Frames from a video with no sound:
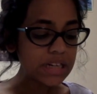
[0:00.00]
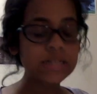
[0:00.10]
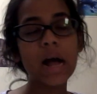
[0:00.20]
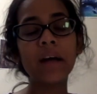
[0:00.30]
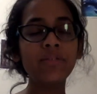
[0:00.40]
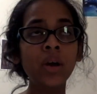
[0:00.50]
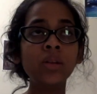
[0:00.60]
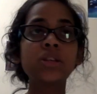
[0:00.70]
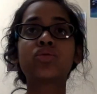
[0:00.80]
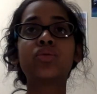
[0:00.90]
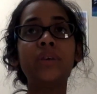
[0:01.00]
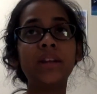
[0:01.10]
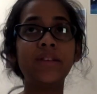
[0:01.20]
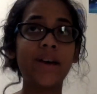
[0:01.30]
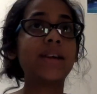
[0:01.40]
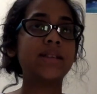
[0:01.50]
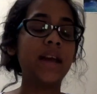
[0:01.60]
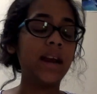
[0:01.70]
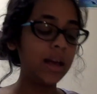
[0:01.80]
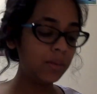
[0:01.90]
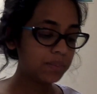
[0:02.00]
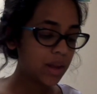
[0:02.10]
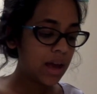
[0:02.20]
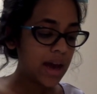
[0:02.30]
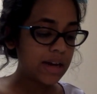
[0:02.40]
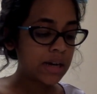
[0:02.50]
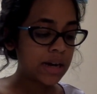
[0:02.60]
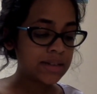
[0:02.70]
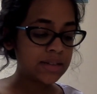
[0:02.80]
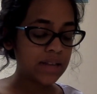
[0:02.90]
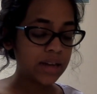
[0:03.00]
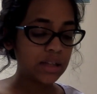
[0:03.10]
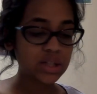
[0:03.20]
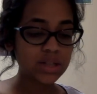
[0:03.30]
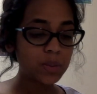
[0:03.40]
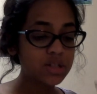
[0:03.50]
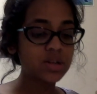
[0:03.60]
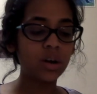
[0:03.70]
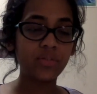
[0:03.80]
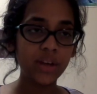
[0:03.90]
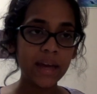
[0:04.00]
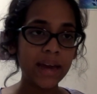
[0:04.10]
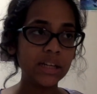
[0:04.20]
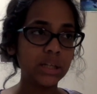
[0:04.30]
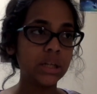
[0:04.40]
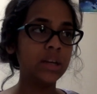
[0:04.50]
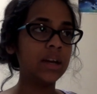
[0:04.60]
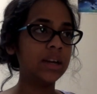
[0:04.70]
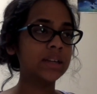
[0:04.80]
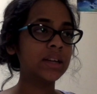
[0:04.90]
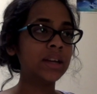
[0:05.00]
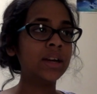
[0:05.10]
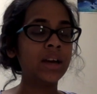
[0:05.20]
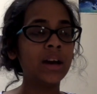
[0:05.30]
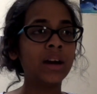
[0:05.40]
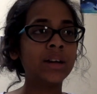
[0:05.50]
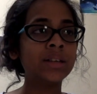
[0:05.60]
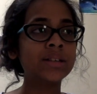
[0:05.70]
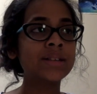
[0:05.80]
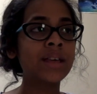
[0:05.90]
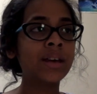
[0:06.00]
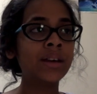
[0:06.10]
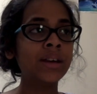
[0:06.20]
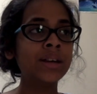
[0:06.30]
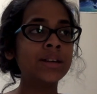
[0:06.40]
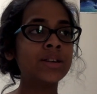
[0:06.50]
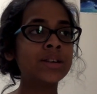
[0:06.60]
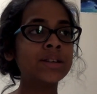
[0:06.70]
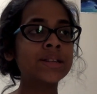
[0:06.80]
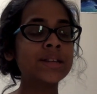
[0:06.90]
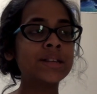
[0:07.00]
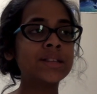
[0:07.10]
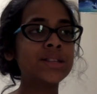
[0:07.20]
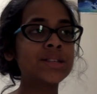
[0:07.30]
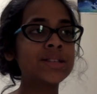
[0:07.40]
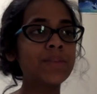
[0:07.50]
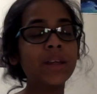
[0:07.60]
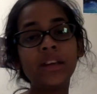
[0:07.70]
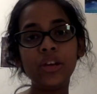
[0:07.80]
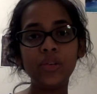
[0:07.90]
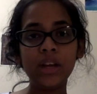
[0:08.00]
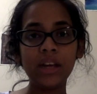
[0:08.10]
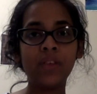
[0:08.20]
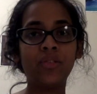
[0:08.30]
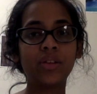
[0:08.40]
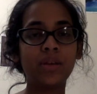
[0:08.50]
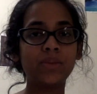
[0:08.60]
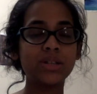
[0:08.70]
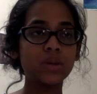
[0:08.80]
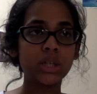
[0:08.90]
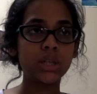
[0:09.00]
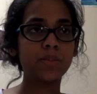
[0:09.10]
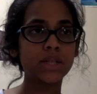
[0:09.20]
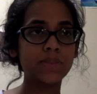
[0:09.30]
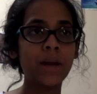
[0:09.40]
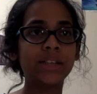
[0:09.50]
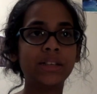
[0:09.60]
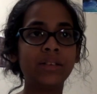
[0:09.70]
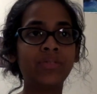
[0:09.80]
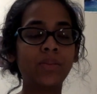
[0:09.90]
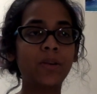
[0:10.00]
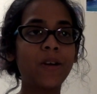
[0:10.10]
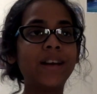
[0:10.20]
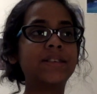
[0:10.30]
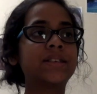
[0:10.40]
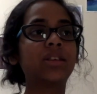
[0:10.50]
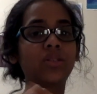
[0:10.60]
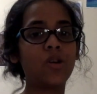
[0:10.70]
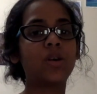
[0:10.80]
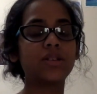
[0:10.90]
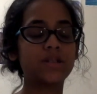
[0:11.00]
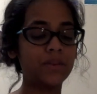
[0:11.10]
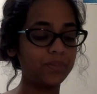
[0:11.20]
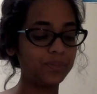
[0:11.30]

So I found this really fascinating, as like just the personification and just the it's just something unique for them to switch the perspective from Christ to the cross.